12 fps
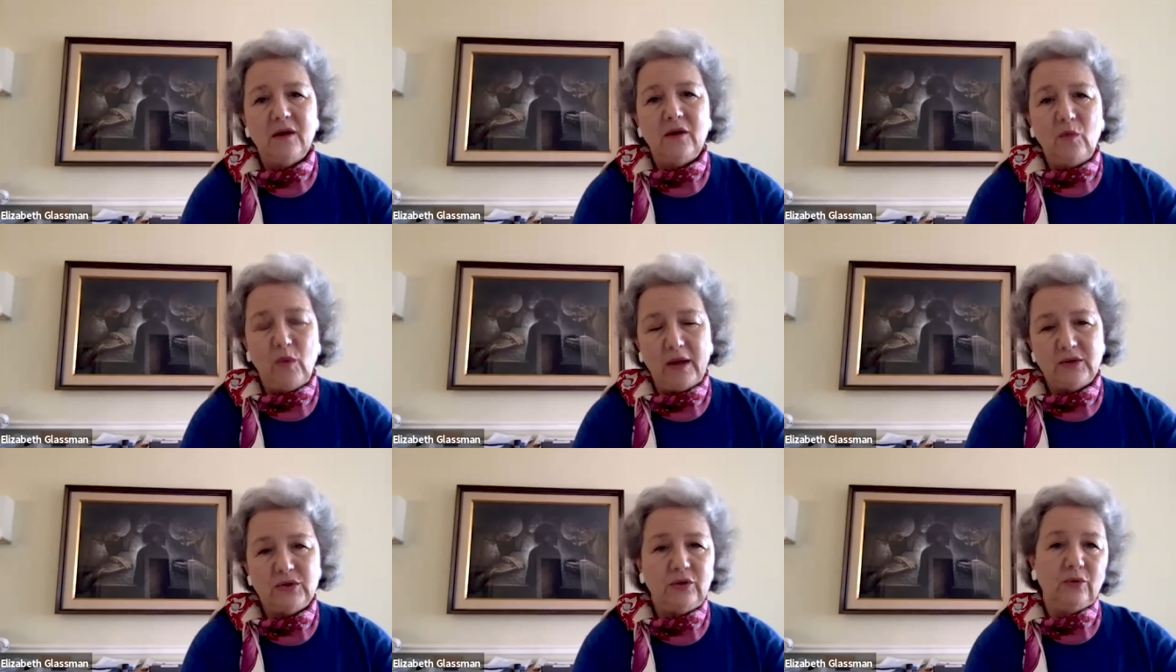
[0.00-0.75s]
want
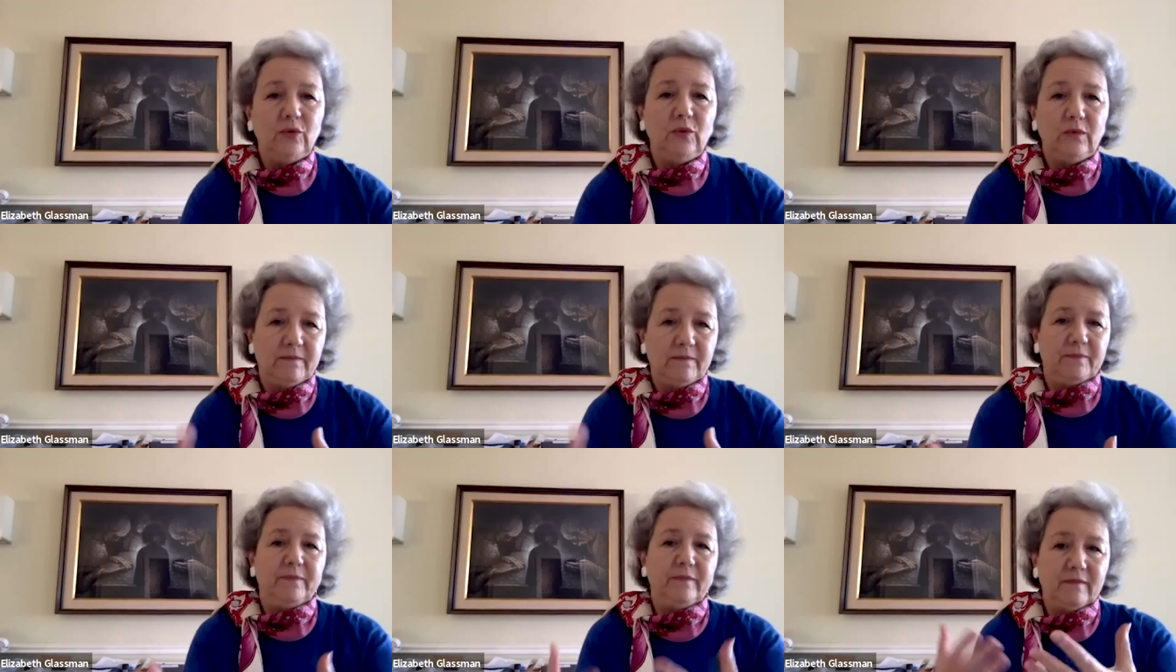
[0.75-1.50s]
to
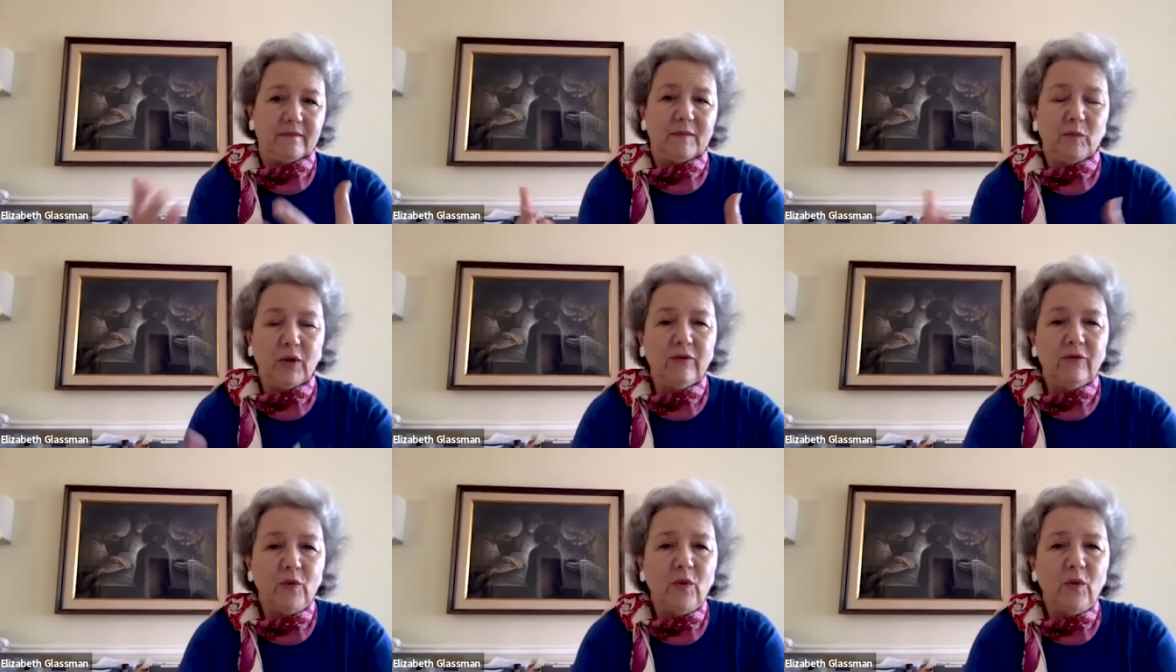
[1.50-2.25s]
bring
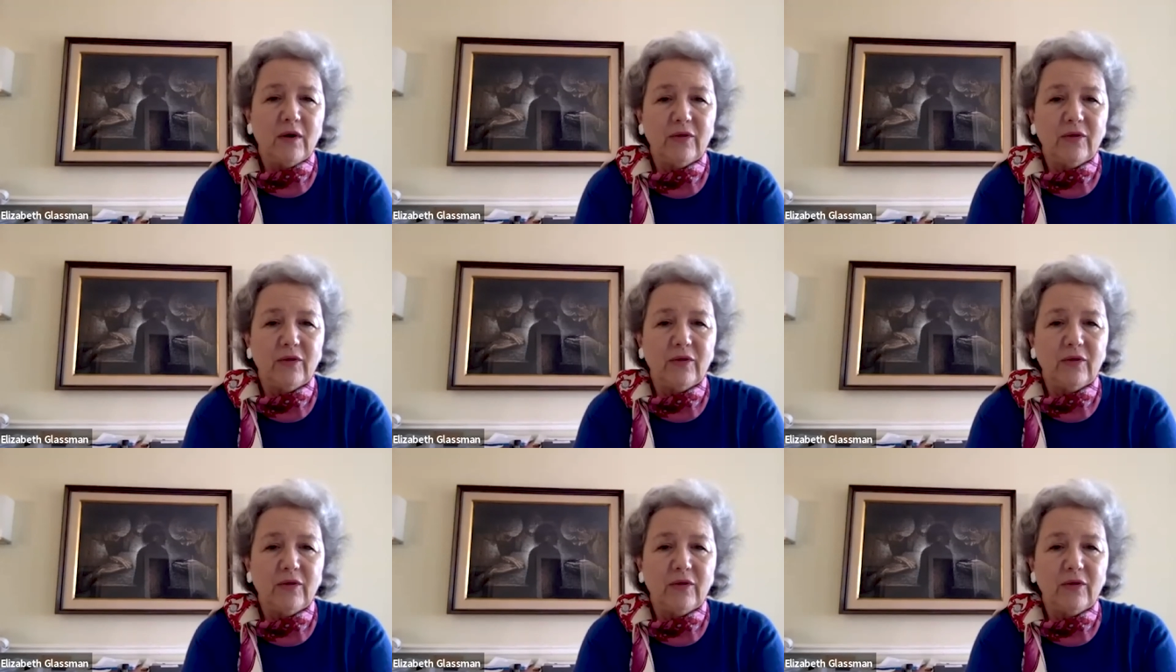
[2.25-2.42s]
forth.